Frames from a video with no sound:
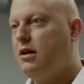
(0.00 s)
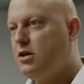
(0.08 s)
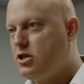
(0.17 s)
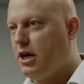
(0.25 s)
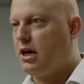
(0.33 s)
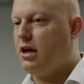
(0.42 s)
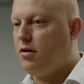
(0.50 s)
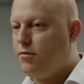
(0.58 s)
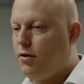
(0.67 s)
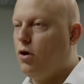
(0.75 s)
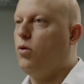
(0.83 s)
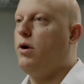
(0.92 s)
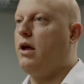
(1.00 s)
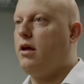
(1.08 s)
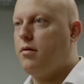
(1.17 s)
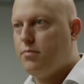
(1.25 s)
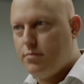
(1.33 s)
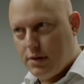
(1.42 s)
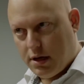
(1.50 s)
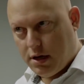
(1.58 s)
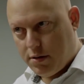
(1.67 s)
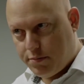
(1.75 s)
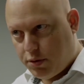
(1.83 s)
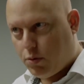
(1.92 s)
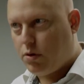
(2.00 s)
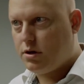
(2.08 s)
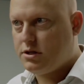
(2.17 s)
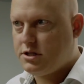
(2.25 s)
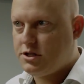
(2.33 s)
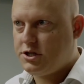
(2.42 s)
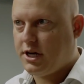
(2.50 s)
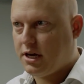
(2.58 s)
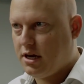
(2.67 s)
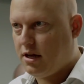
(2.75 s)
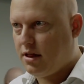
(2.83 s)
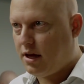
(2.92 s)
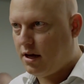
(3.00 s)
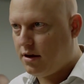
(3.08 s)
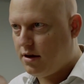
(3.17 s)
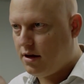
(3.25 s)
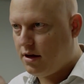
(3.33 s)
checking flowing ports, checking that